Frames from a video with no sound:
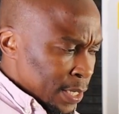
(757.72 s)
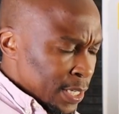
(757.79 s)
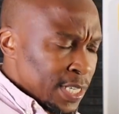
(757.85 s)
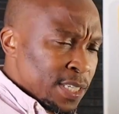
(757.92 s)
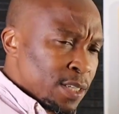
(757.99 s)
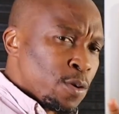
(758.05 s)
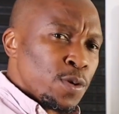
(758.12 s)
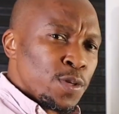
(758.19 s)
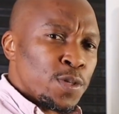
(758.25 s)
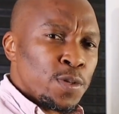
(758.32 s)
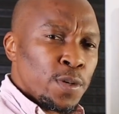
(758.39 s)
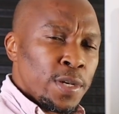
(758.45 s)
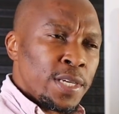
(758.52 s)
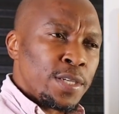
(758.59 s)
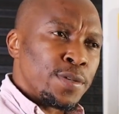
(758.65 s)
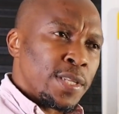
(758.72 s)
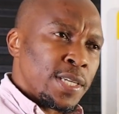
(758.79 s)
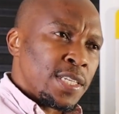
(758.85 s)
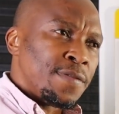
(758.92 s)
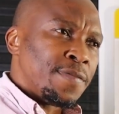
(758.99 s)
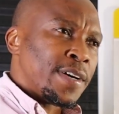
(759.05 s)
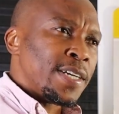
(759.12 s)
just consoling to
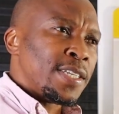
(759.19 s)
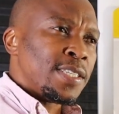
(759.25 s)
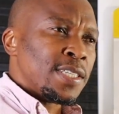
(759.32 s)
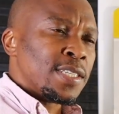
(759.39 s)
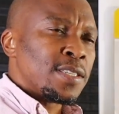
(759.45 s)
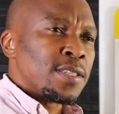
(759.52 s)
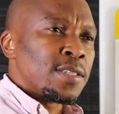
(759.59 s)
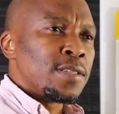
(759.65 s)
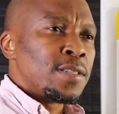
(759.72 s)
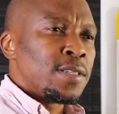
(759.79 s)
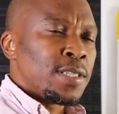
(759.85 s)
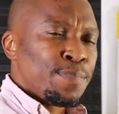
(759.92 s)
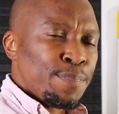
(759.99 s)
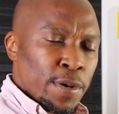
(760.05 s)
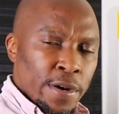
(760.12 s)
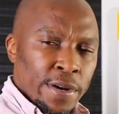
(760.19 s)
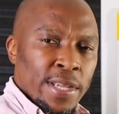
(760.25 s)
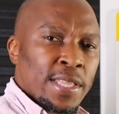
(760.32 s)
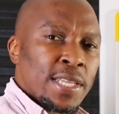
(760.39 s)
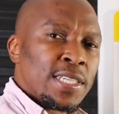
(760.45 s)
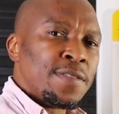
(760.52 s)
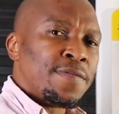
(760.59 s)
the device, just
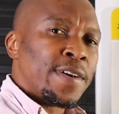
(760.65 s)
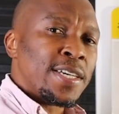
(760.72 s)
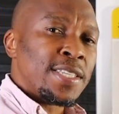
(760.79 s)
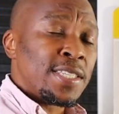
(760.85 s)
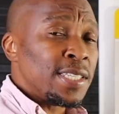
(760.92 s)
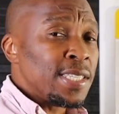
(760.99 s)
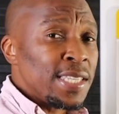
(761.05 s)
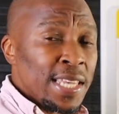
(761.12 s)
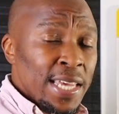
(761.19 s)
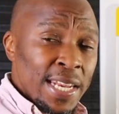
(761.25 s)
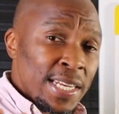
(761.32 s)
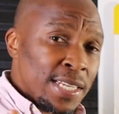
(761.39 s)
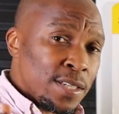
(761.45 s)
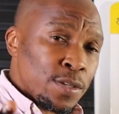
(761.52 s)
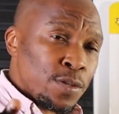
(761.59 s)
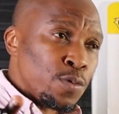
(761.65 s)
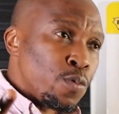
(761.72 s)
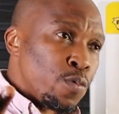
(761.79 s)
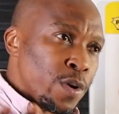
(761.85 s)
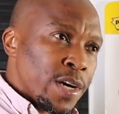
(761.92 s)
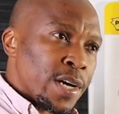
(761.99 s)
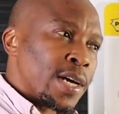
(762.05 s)
powering the device, just get it to
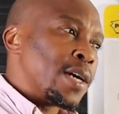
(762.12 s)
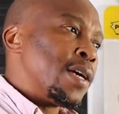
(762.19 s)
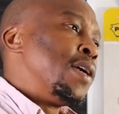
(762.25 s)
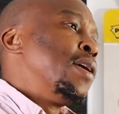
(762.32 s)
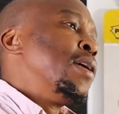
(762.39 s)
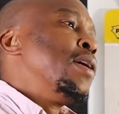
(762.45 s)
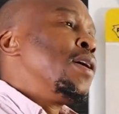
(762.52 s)
work,